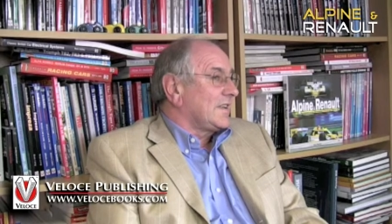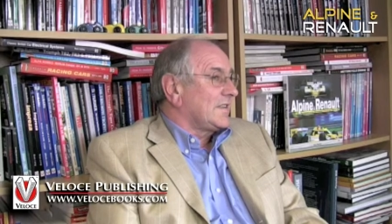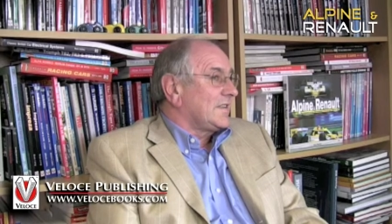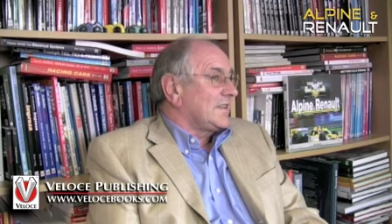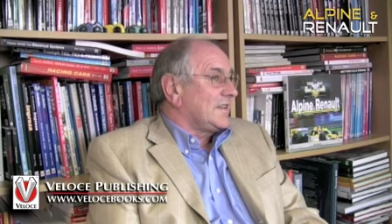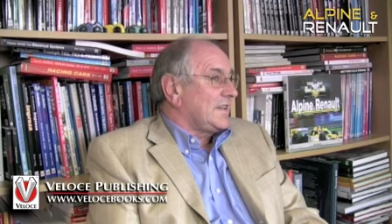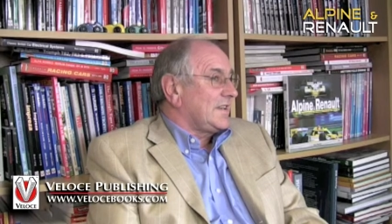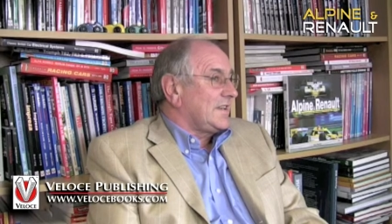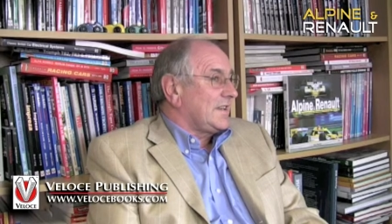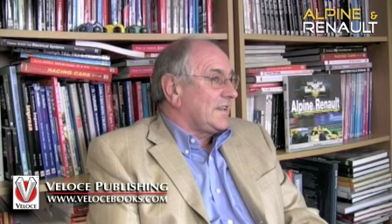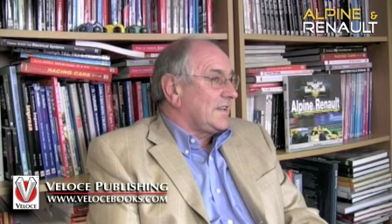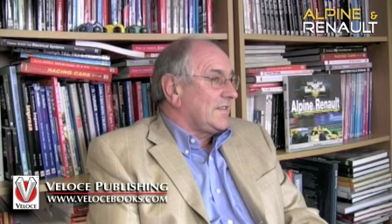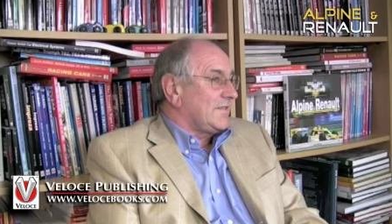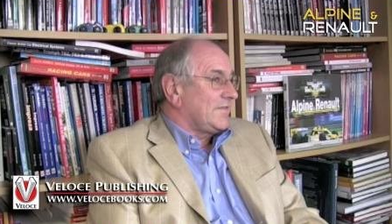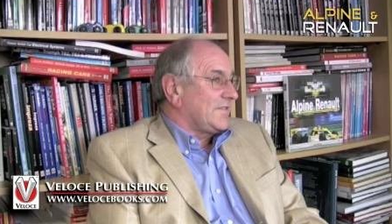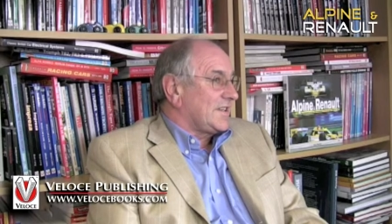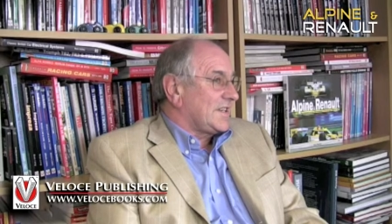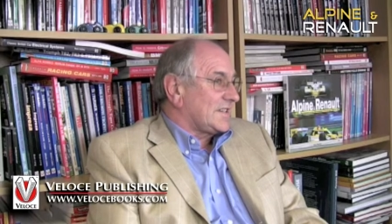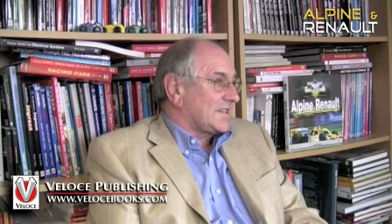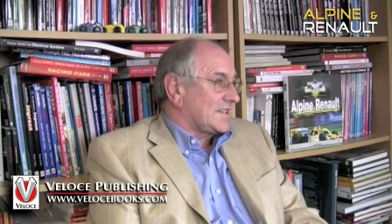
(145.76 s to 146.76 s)
The
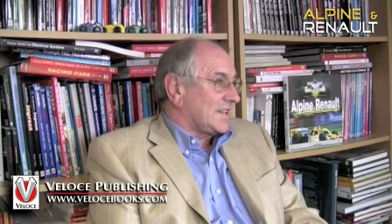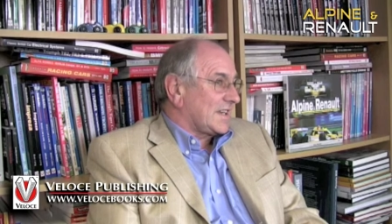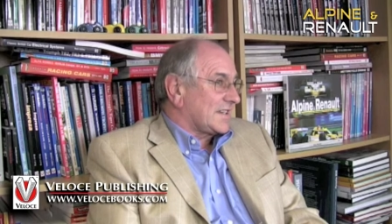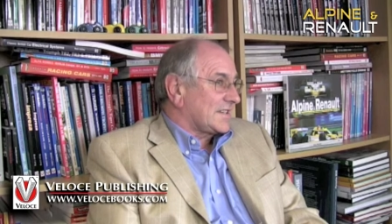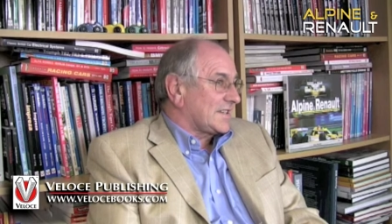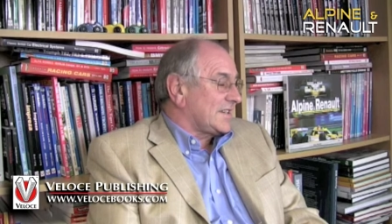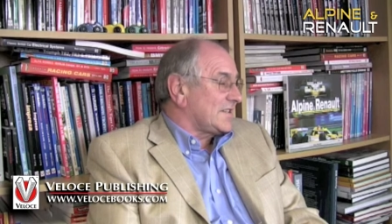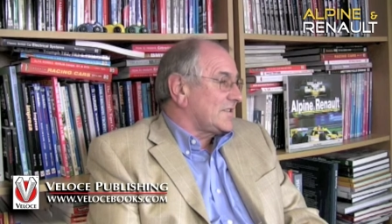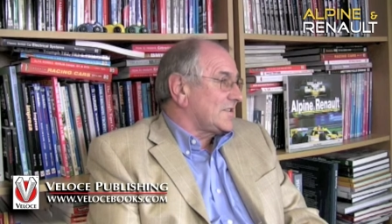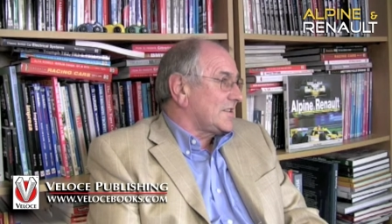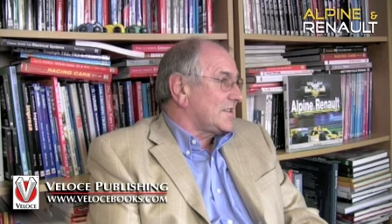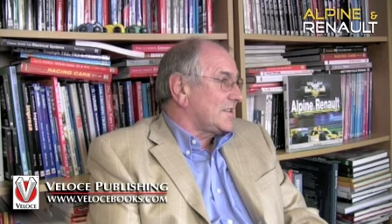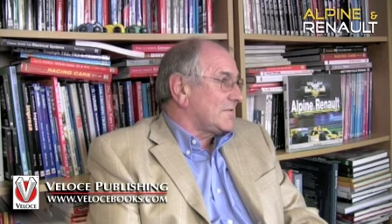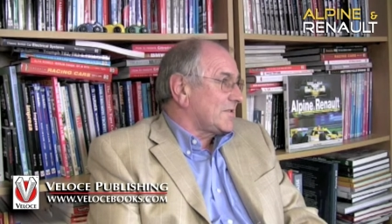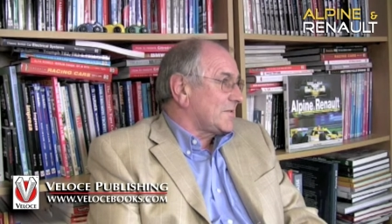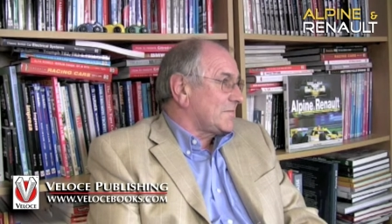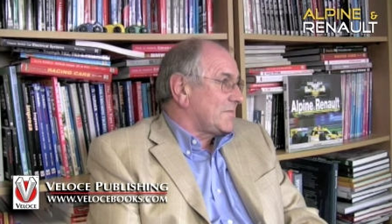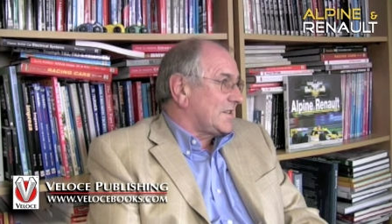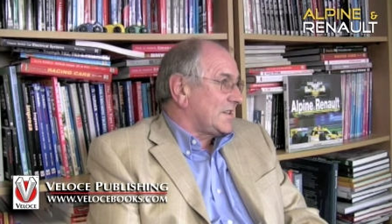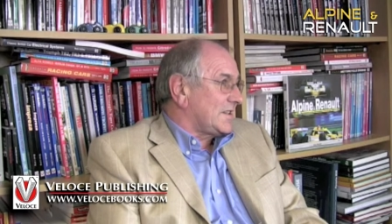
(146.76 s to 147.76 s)
V6 engine that
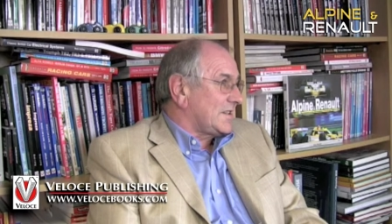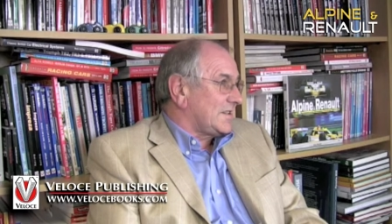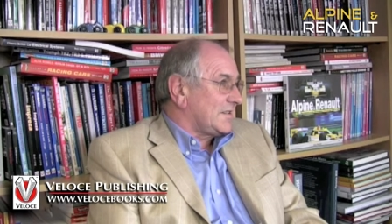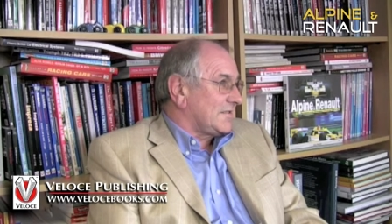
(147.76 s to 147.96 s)
was being